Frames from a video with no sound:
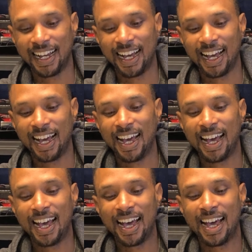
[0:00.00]

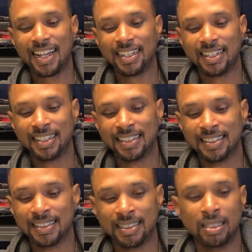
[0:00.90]
Ah.
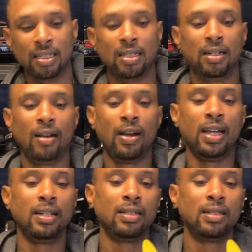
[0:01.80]
All right.